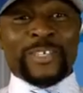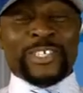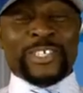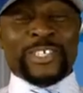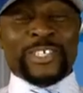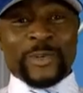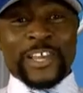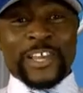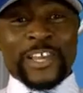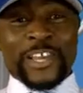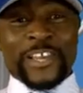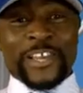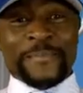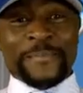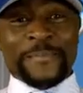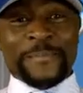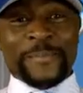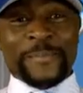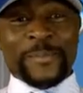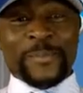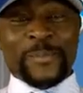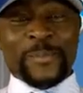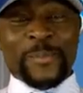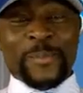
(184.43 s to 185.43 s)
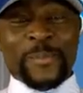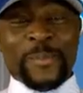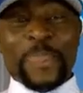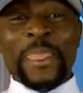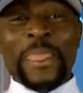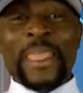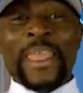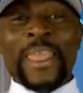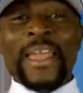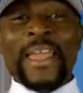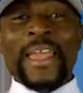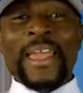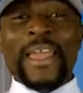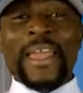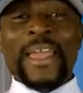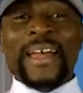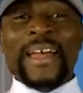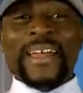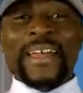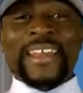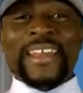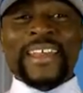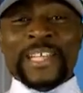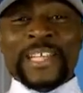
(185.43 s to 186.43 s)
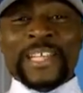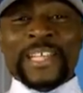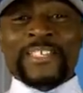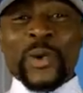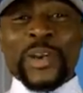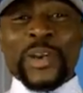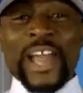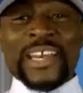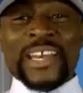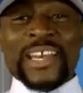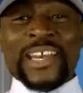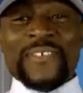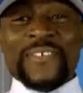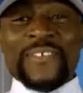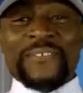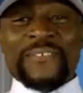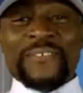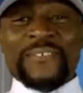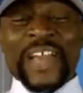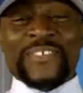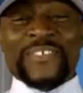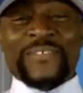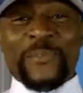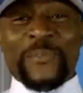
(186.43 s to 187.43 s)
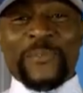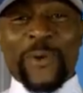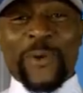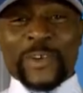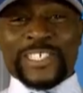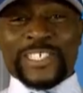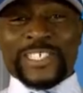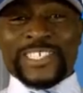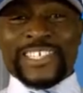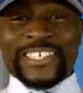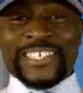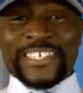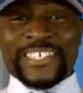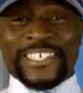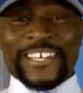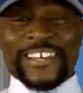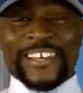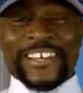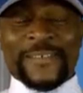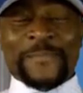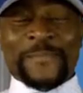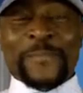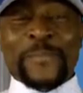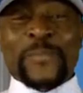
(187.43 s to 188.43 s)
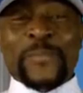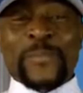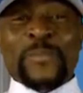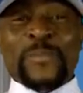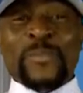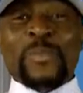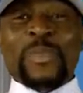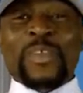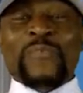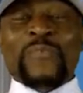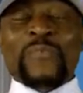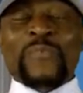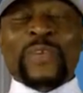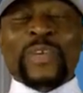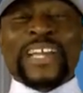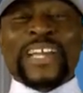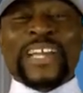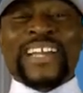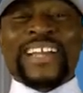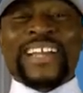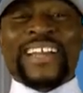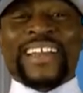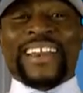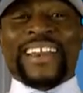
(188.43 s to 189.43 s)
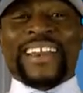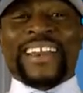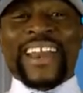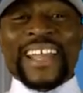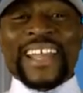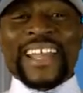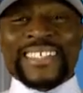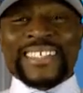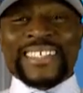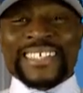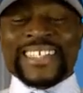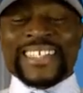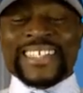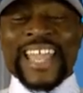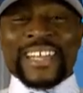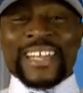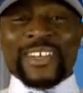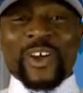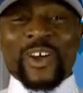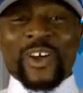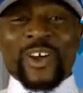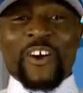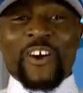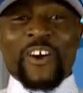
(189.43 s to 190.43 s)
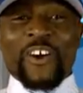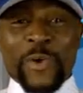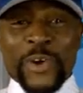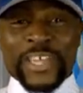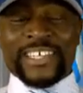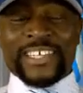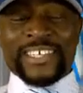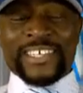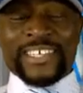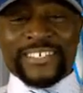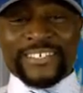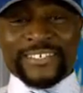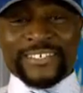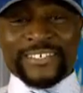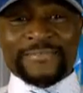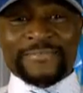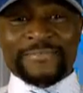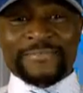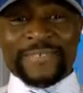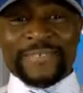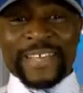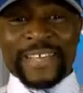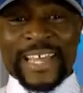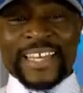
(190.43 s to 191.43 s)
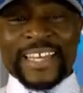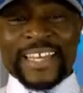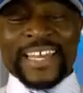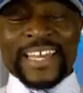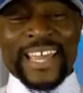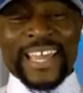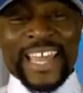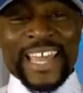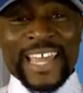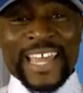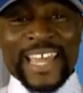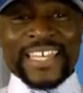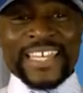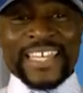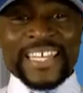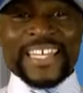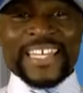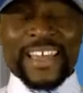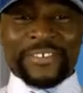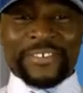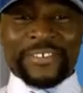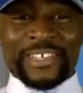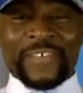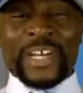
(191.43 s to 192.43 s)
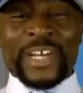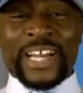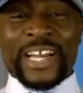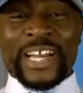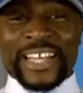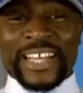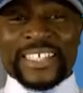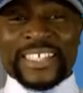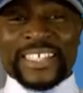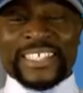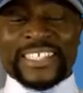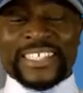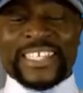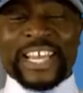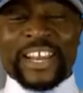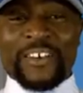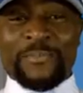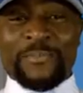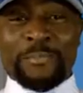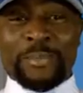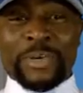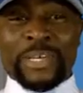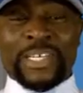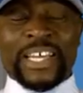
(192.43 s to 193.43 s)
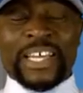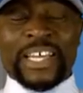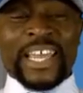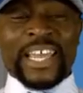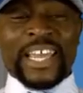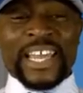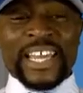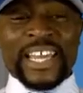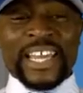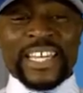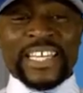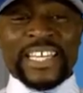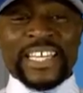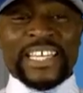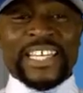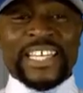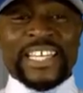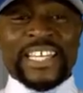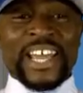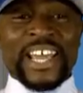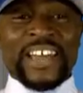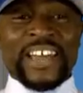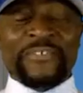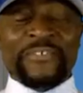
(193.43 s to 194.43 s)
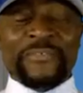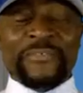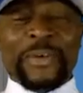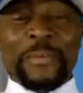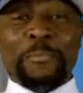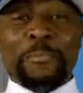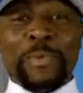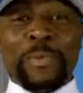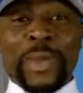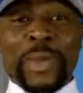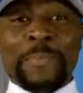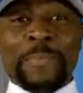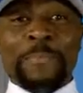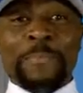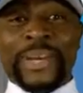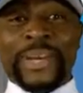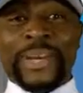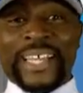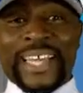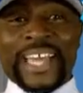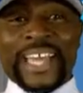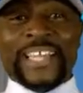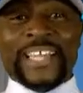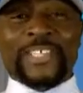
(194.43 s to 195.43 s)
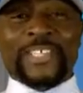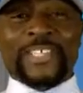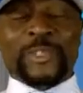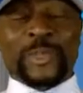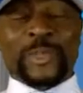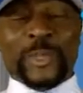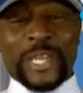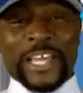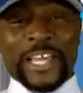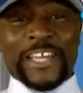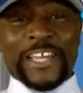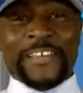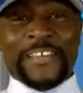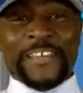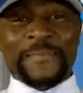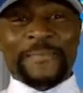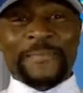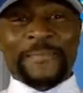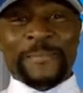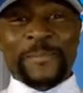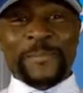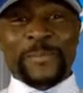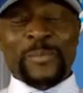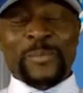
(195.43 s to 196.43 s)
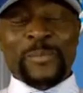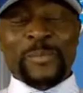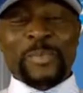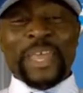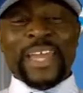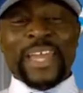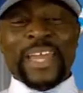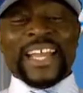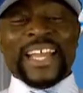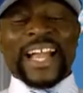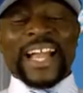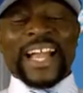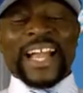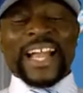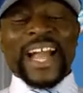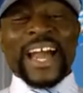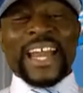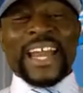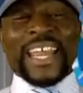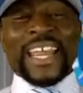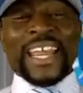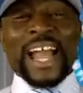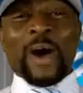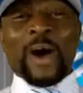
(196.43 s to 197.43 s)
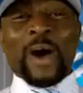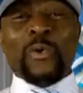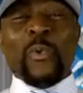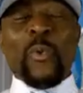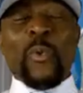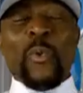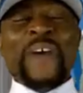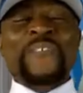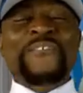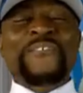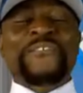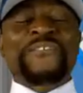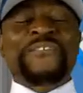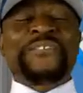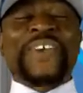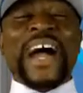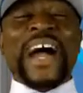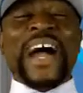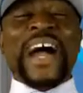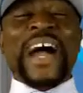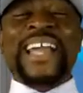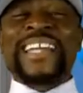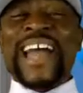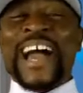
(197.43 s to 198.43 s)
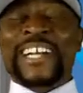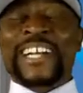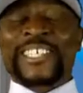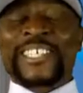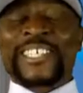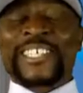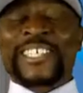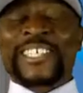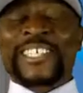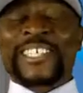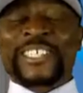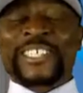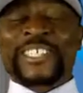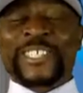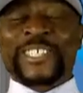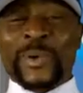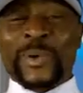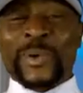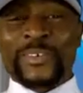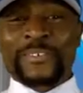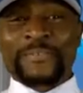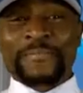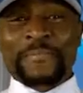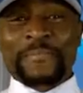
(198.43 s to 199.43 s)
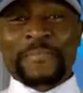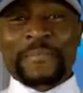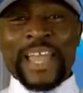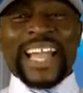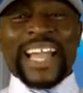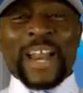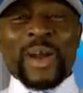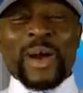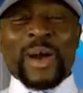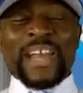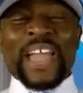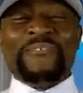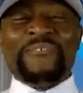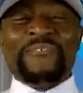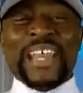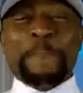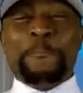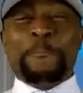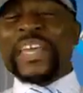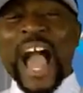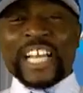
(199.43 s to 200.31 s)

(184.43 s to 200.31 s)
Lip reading: Television people them, when I put with the images up. Now so the people them for that ADF fighters and when they already set that trap. As they don't set that trap, when I put all that fine image, we really scatter their more fine. As they don't set the trap, they knock and bam!